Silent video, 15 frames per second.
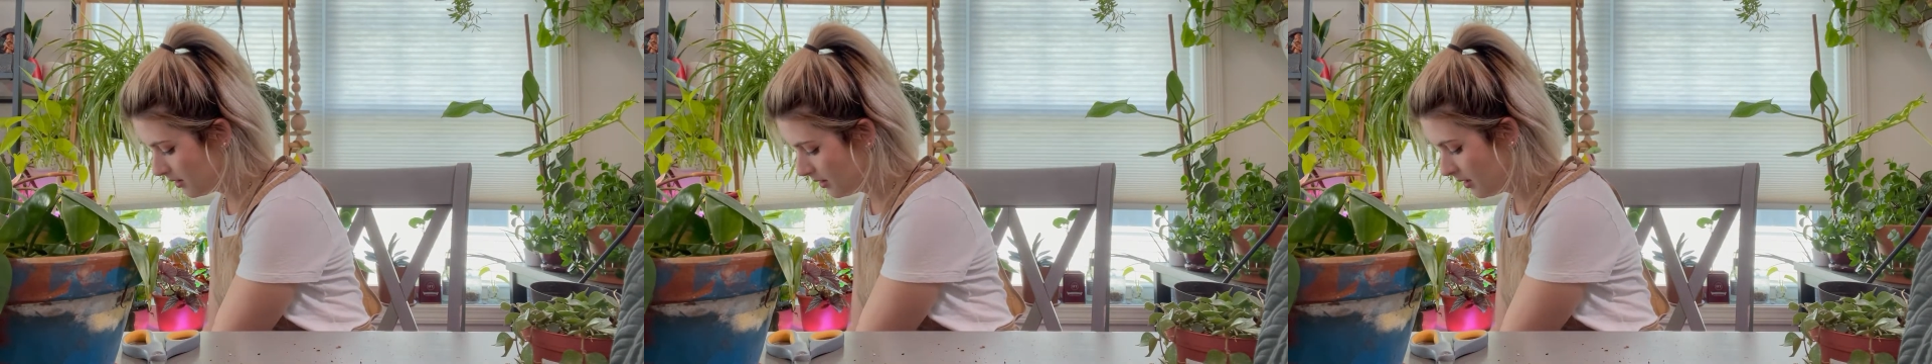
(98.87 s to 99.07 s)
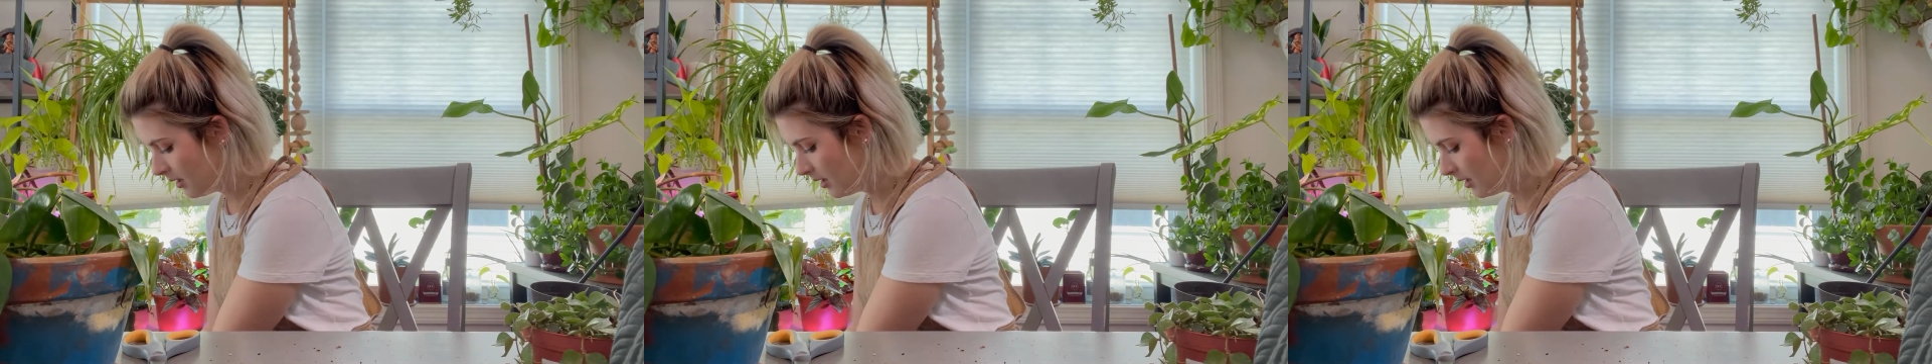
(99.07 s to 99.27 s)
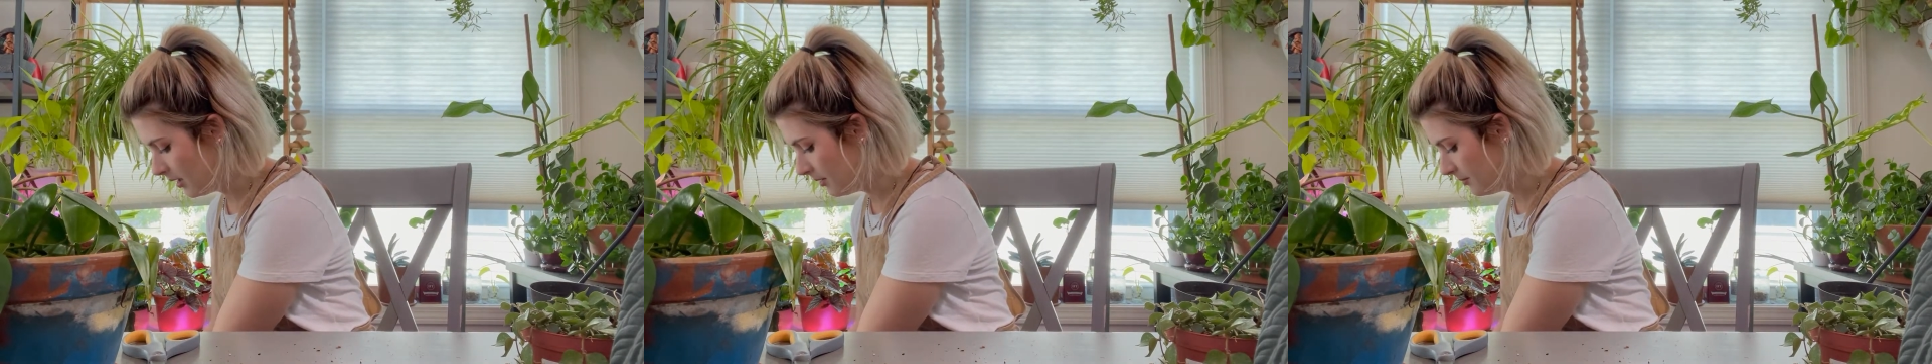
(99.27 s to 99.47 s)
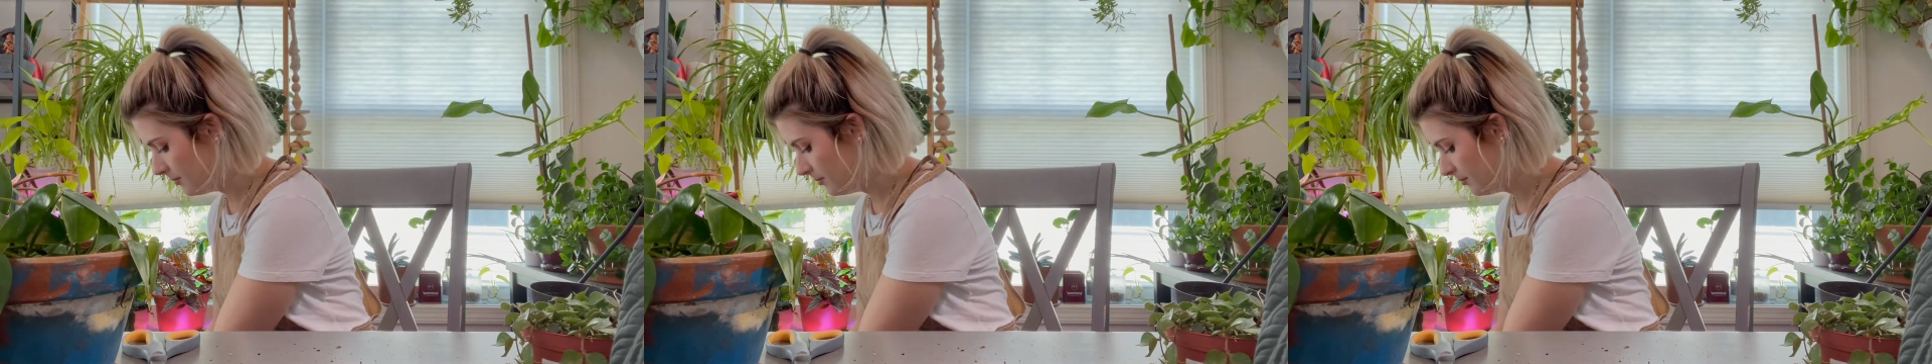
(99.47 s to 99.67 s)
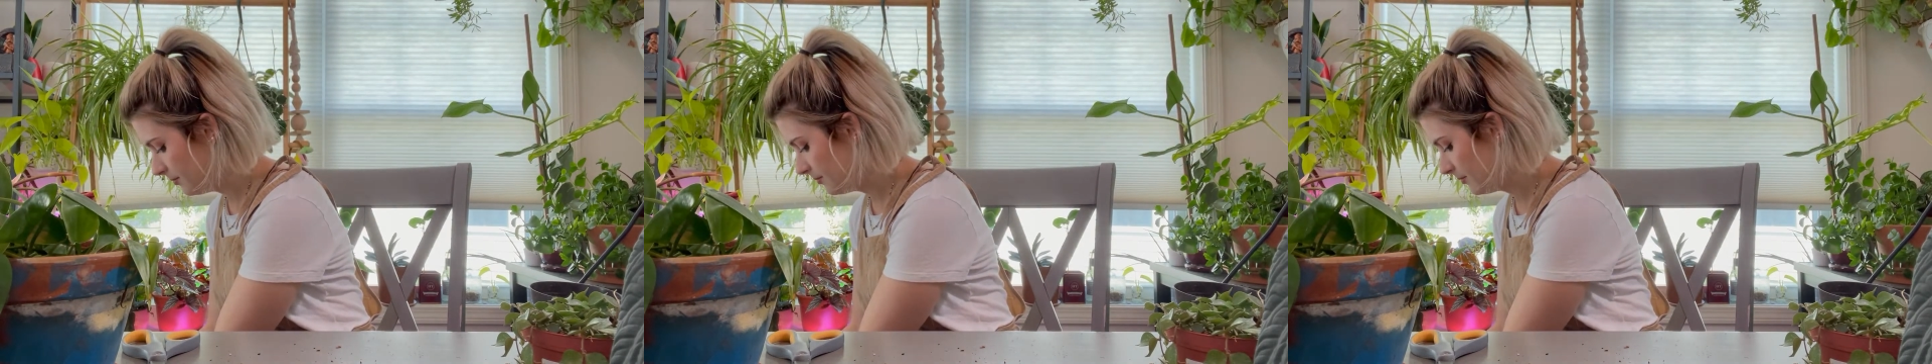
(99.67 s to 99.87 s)
I
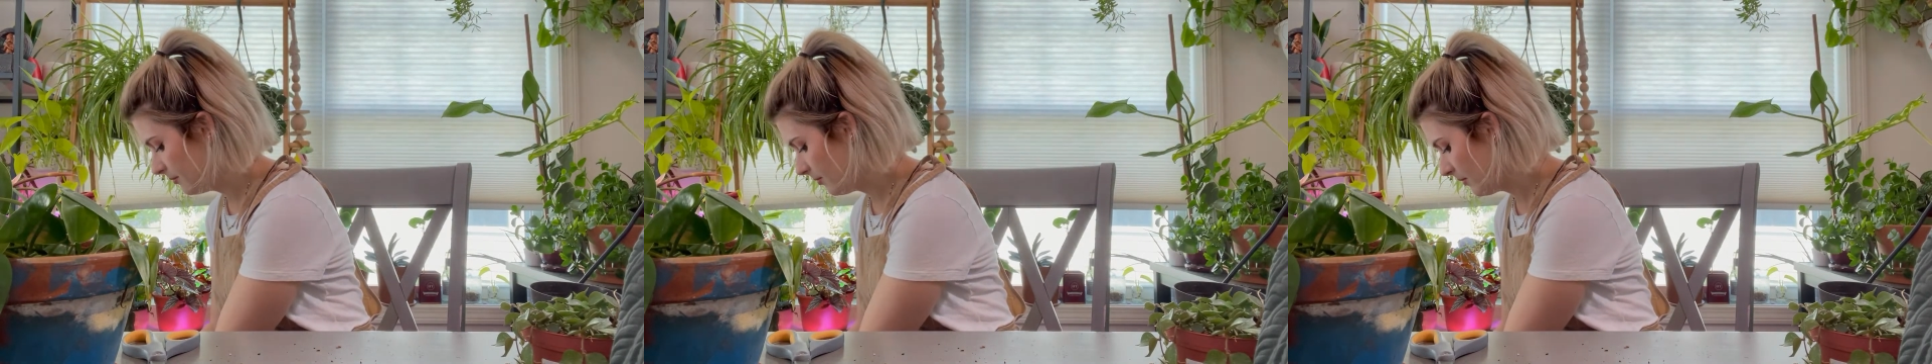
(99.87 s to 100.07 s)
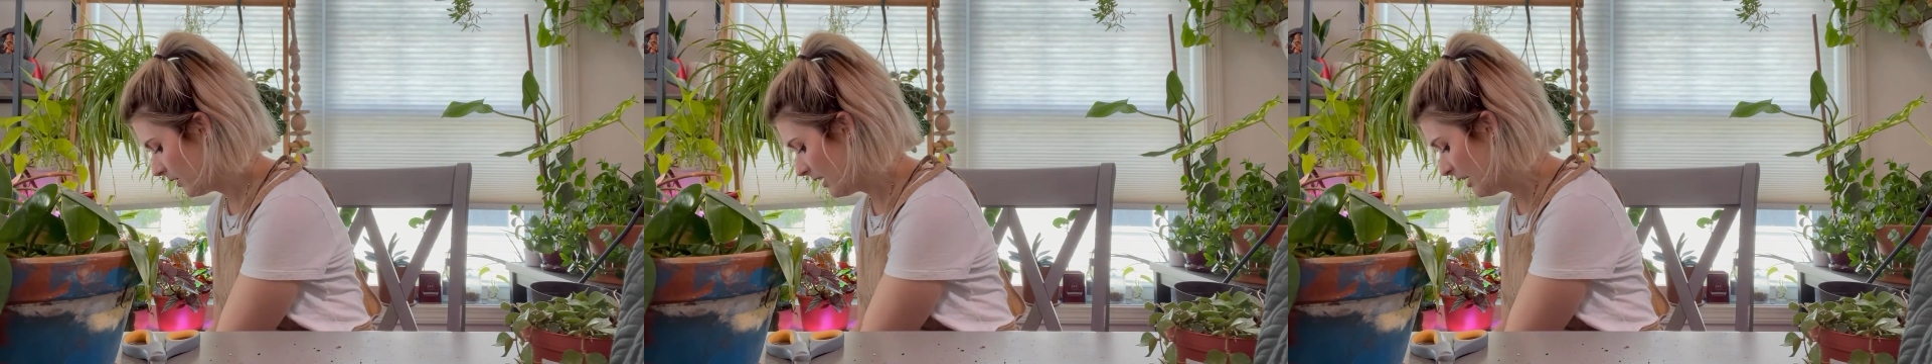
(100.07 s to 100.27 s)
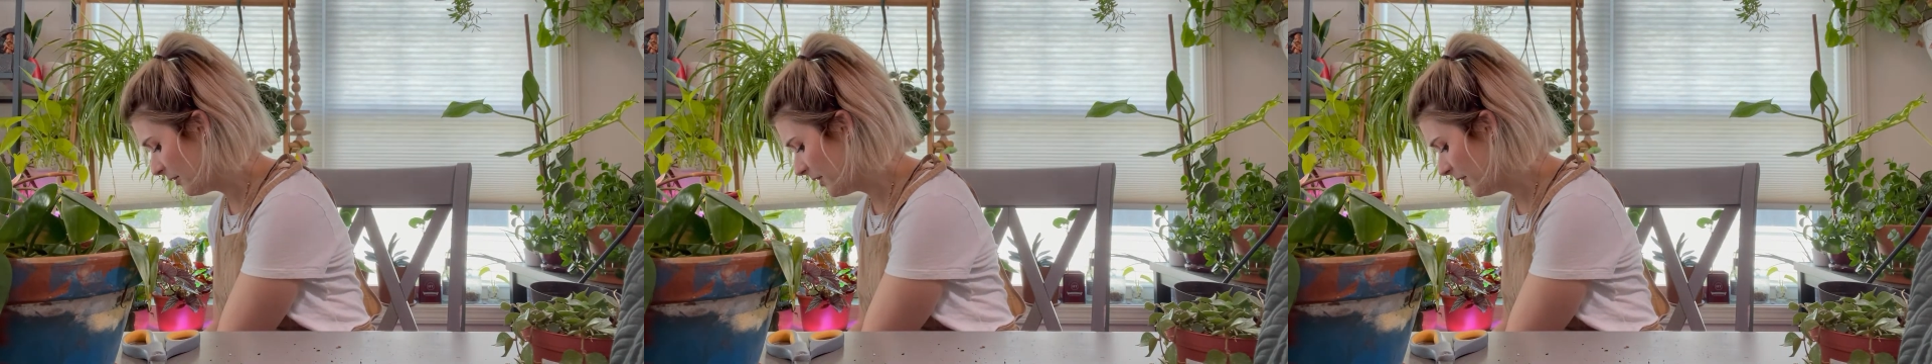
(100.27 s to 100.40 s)
don't